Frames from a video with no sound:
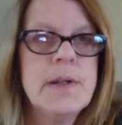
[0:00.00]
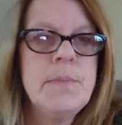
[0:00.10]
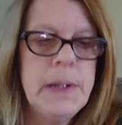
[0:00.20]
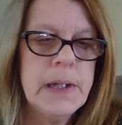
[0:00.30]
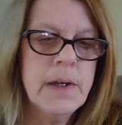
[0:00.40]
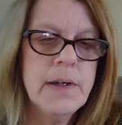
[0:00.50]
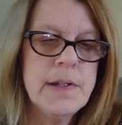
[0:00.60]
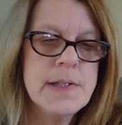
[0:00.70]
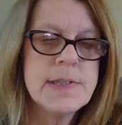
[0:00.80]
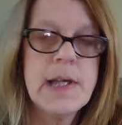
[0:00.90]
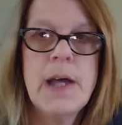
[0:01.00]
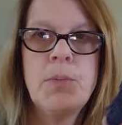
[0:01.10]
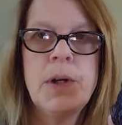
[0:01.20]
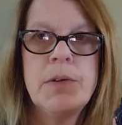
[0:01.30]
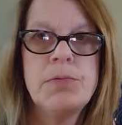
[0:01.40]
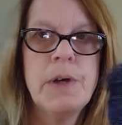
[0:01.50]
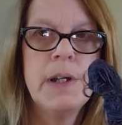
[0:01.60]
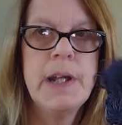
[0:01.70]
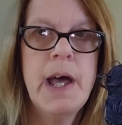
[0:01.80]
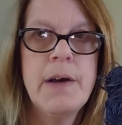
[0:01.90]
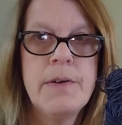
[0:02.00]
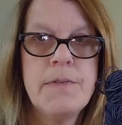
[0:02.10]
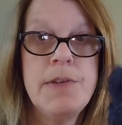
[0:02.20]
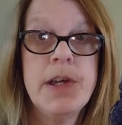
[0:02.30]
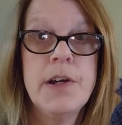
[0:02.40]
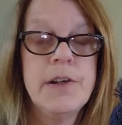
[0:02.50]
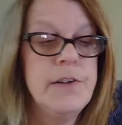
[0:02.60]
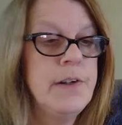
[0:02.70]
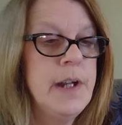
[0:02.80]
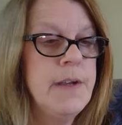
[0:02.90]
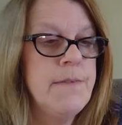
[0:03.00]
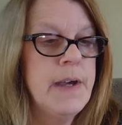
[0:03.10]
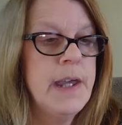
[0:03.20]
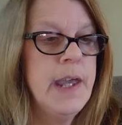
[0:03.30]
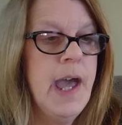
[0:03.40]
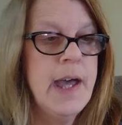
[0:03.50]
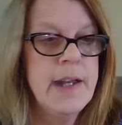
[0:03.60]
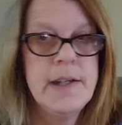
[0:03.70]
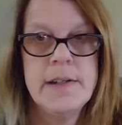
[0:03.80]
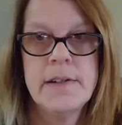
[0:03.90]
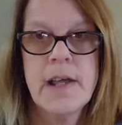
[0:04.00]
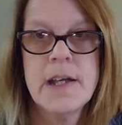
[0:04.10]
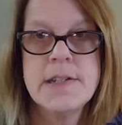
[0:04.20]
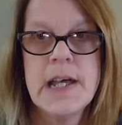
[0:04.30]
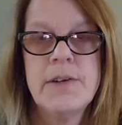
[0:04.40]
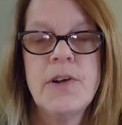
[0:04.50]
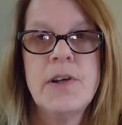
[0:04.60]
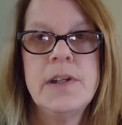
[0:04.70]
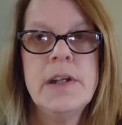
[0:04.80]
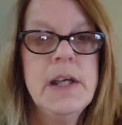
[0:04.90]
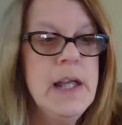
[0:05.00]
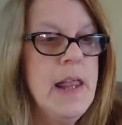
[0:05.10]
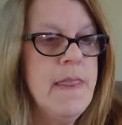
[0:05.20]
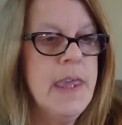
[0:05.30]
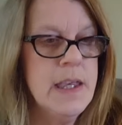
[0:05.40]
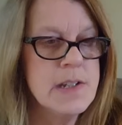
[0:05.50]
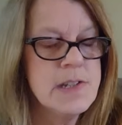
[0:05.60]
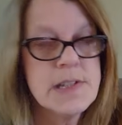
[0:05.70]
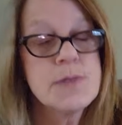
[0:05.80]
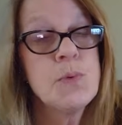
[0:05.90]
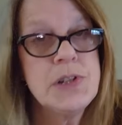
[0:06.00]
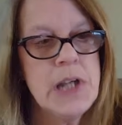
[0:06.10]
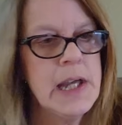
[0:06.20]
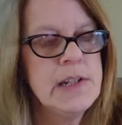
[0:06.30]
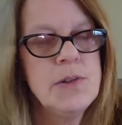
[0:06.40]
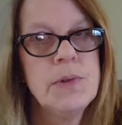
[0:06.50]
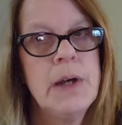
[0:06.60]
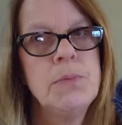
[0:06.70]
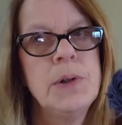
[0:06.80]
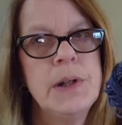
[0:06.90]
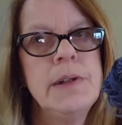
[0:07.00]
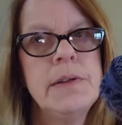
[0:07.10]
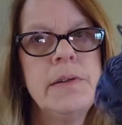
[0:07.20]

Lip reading: it, because I would have run out of yarn if I hadn't cut down on the inches, which I knew I would,